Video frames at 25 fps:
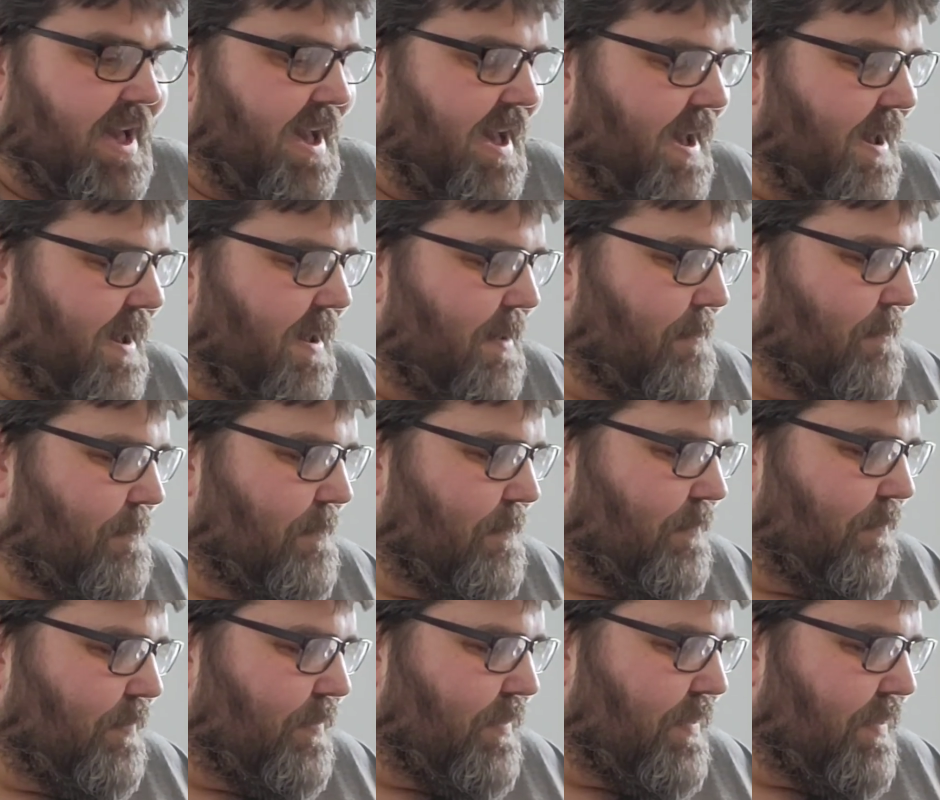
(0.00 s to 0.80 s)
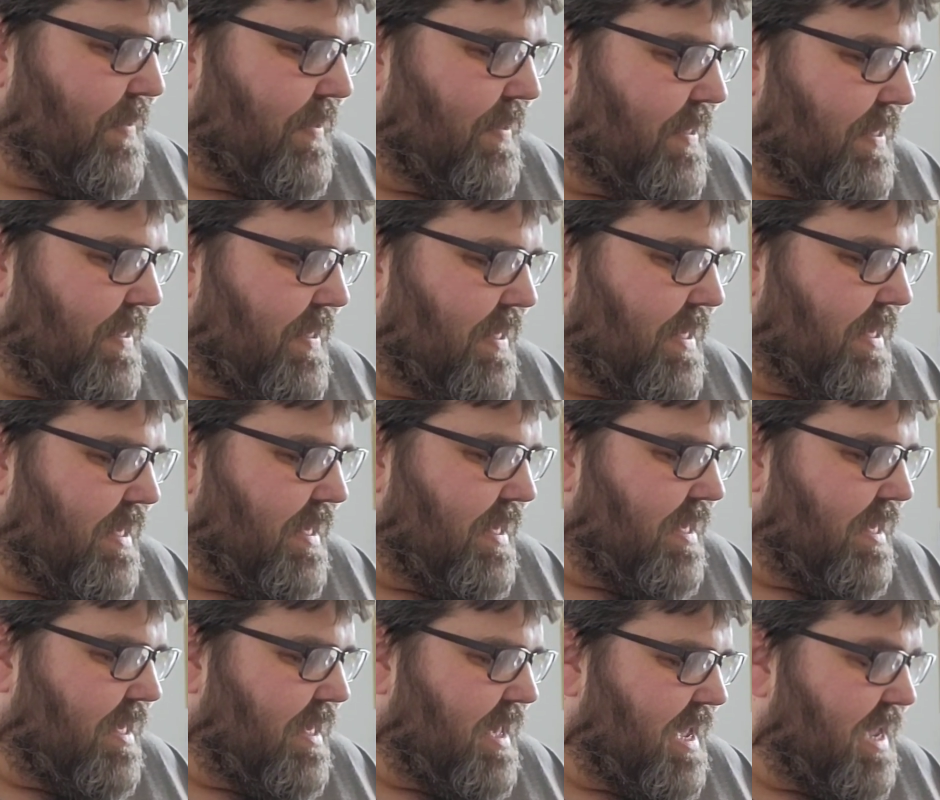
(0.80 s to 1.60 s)

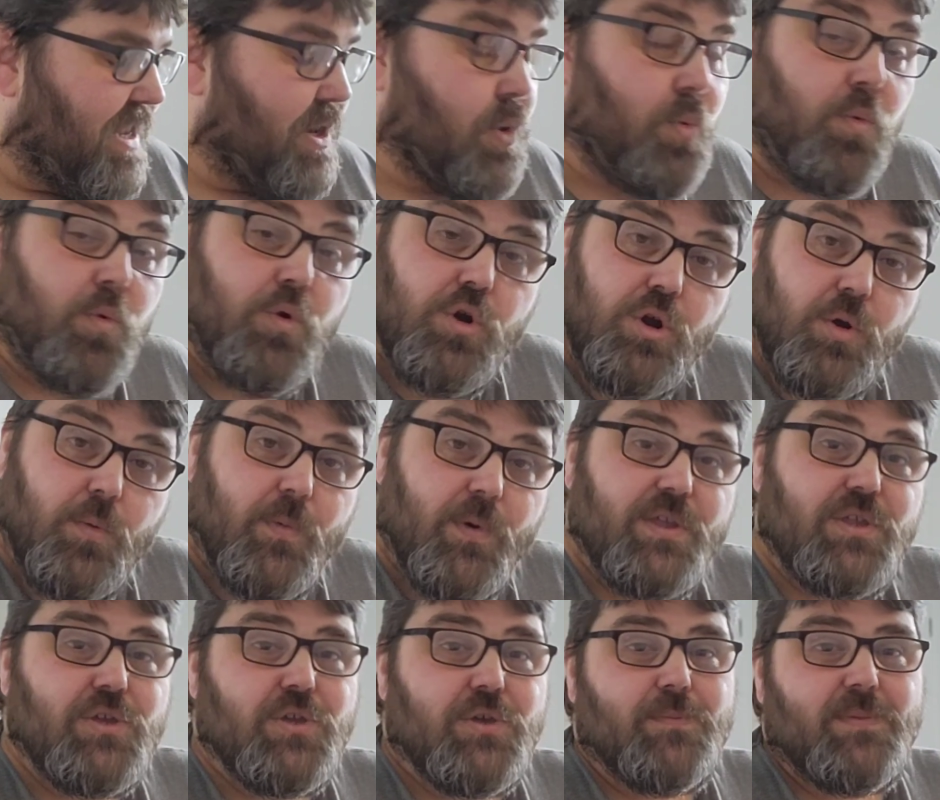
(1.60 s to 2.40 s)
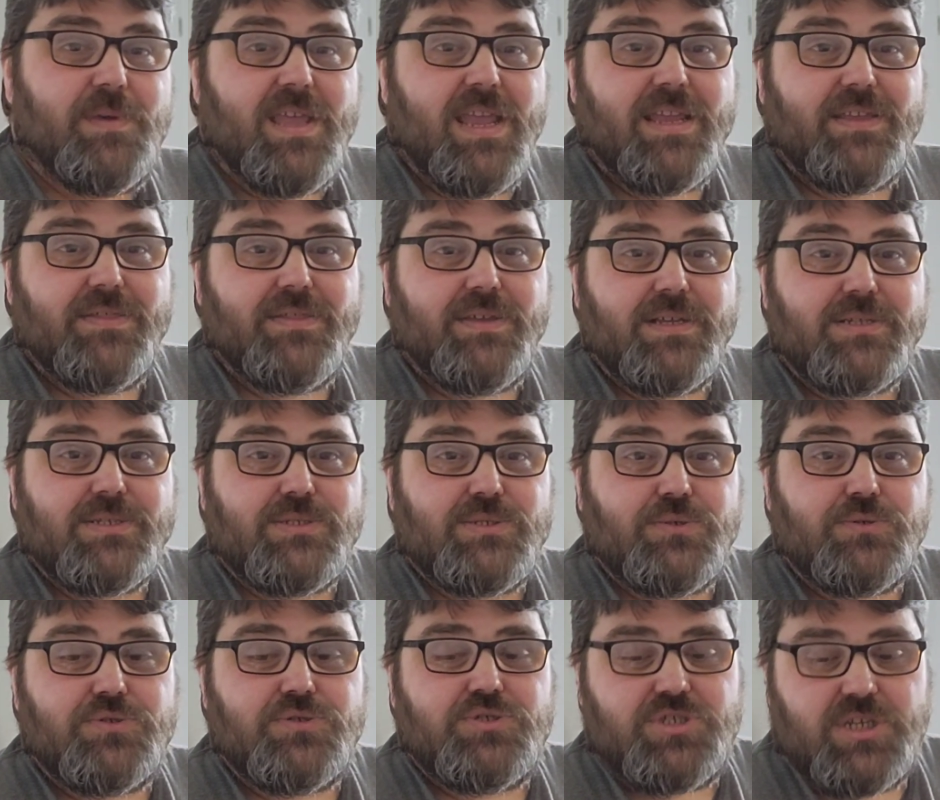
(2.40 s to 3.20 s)
In a world where you can be anything
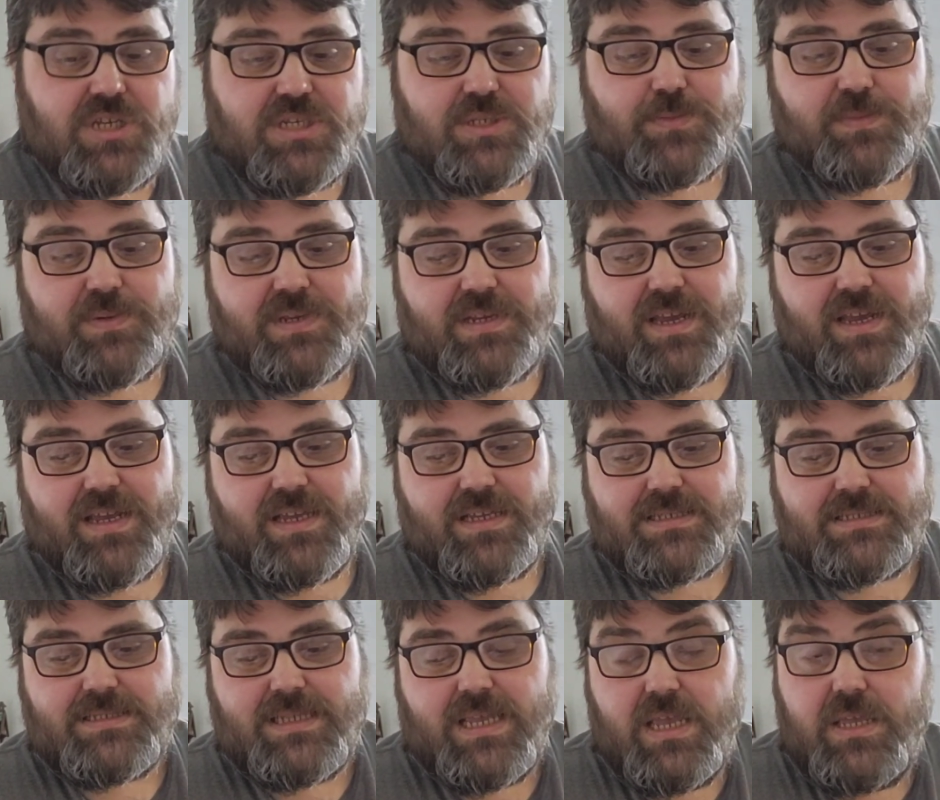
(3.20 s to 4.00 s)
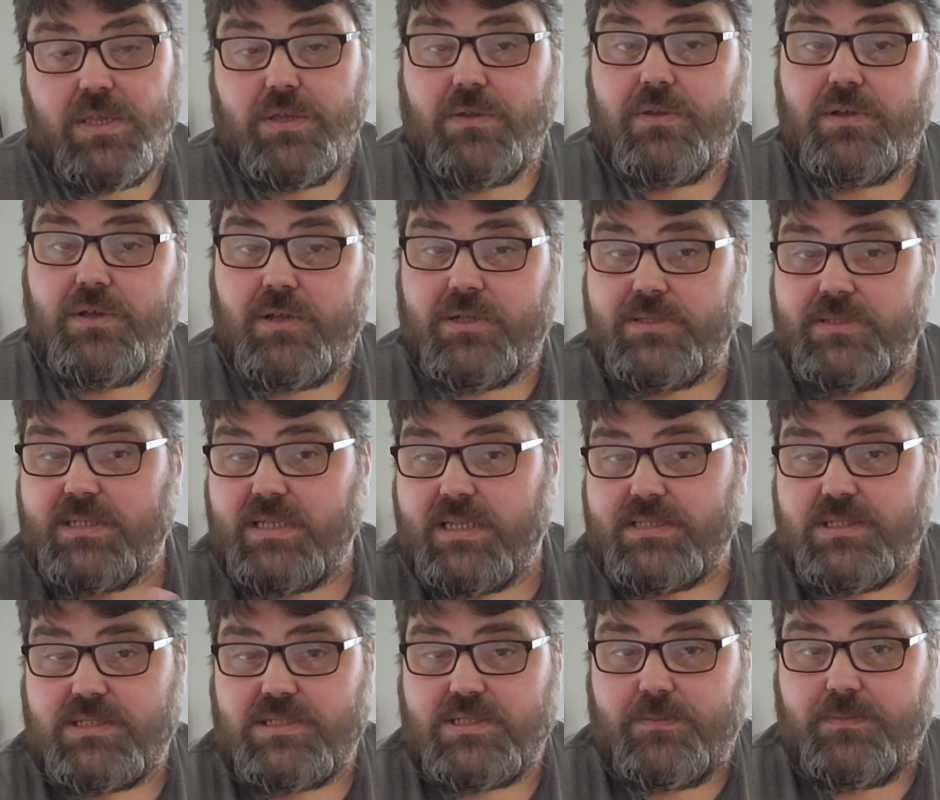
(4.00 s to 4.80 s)
at all, just be nice. You can
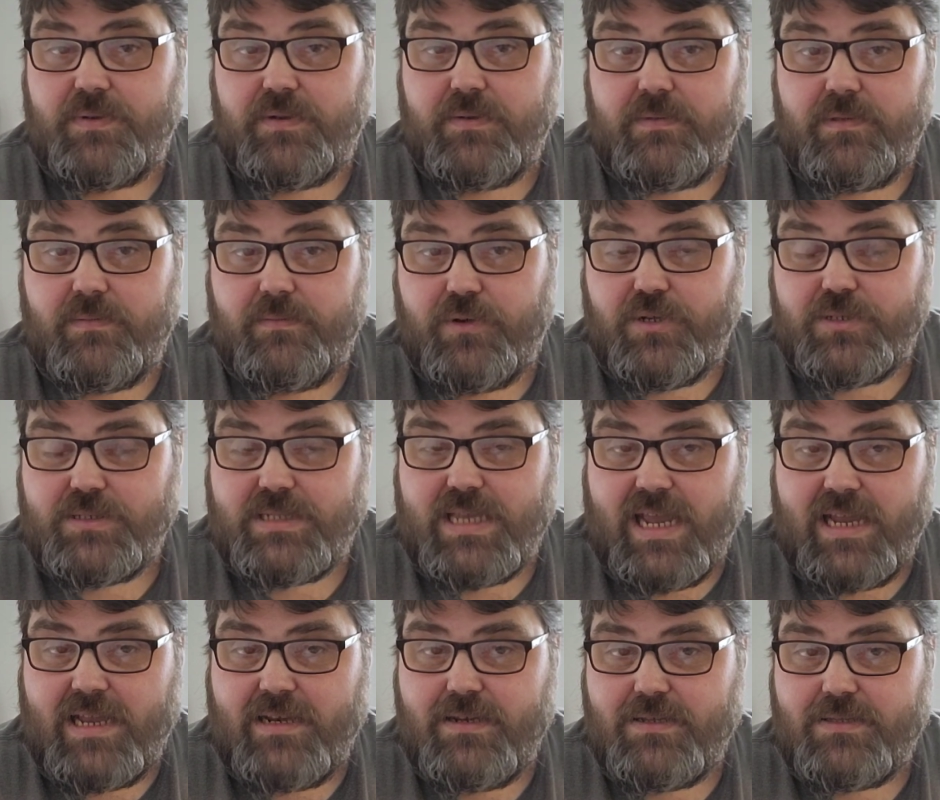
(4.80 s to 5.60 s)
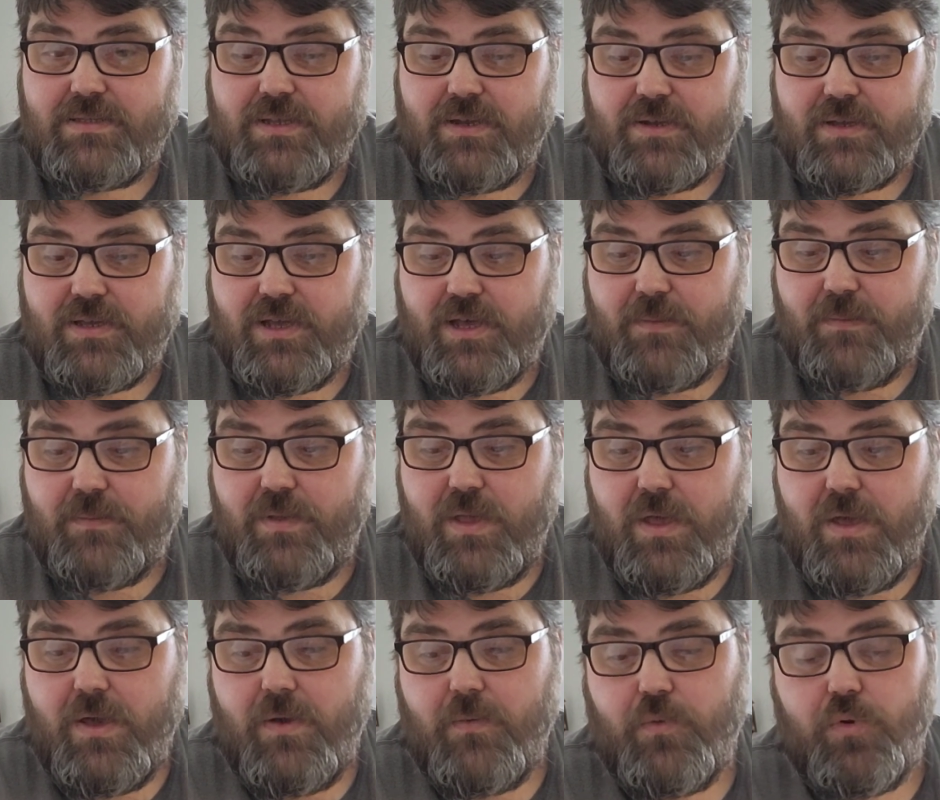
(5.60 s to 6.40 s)
contact us at buildingtheboys@outlook.com.
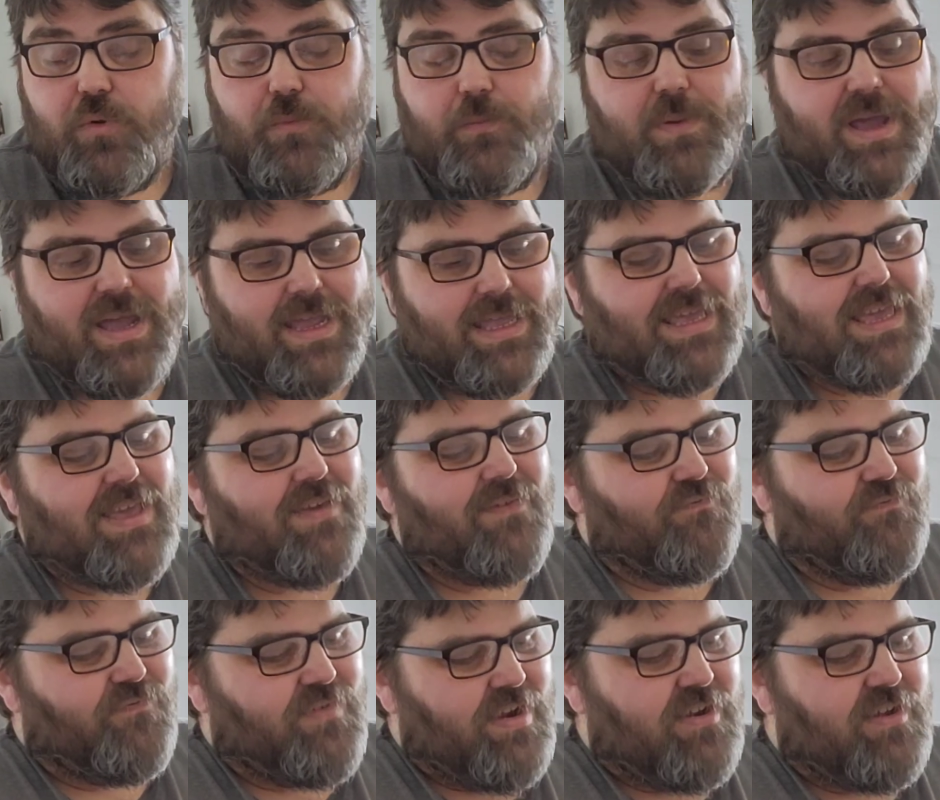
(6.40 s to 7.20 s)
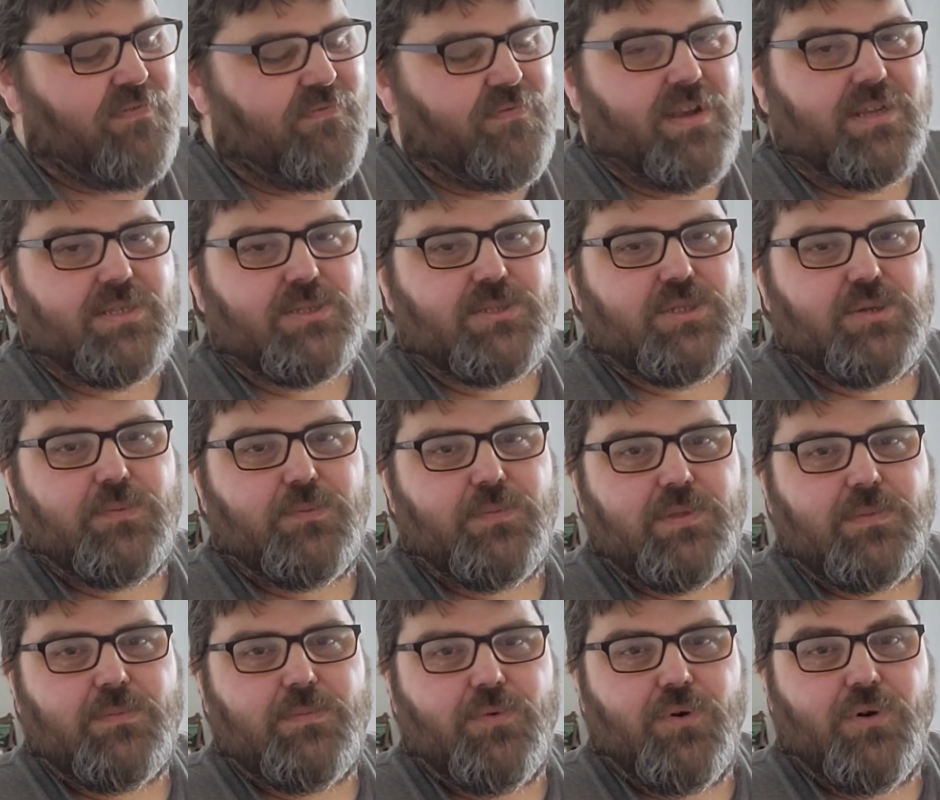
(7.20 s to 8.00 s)
We'll be back very, very soon
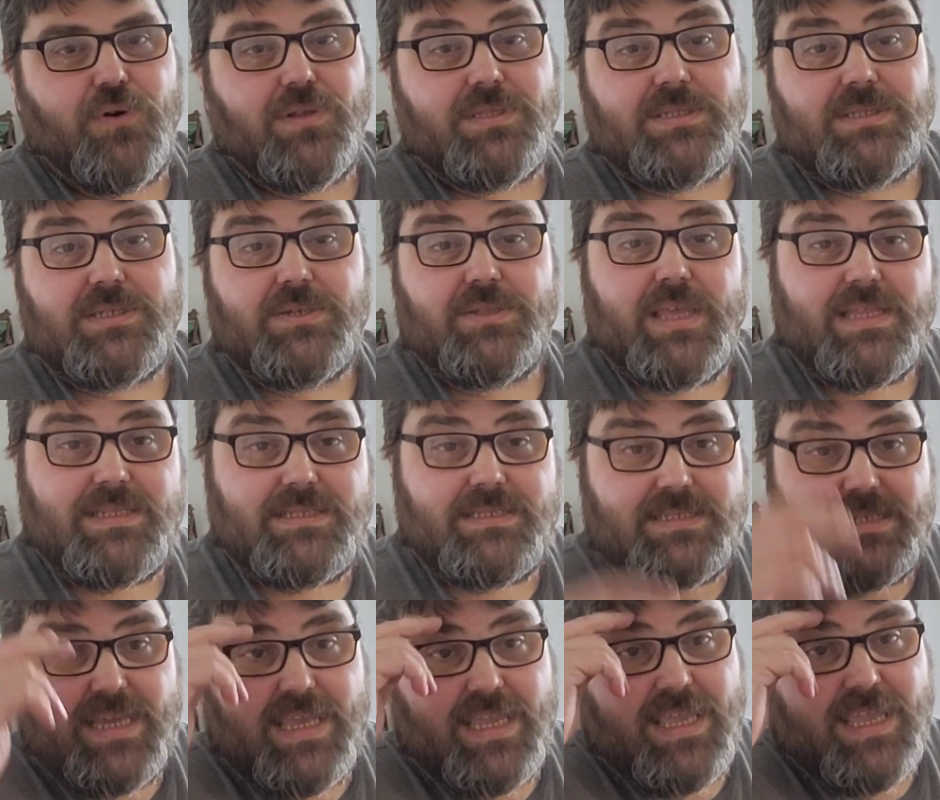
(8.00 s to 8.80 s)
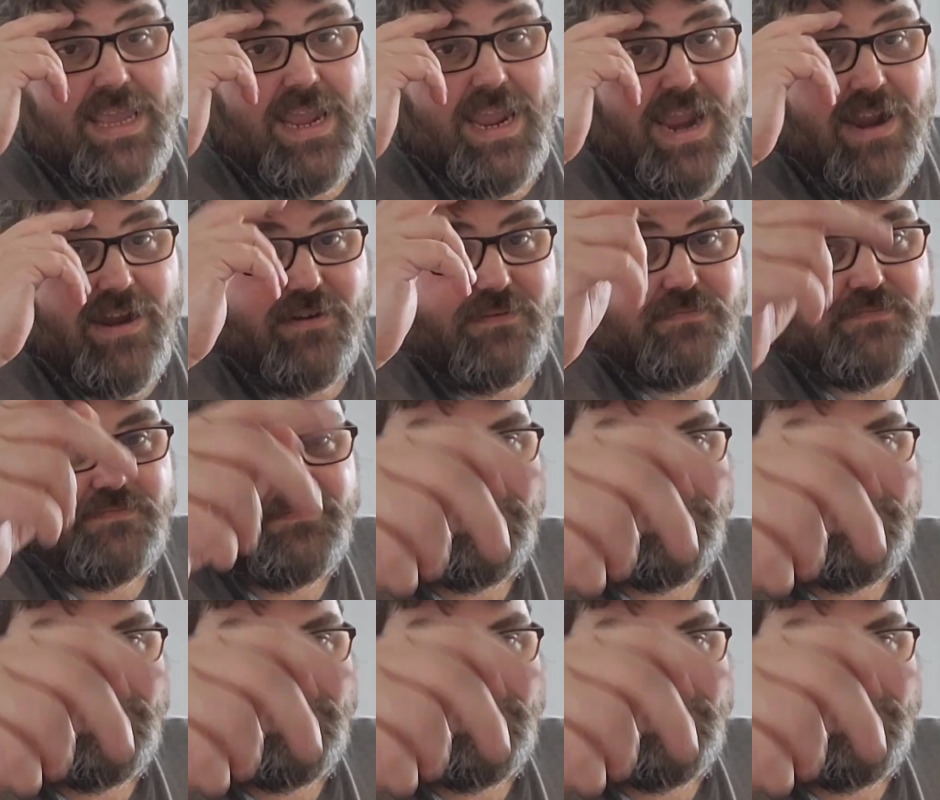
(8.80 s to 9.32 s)
with more. Until then, take care.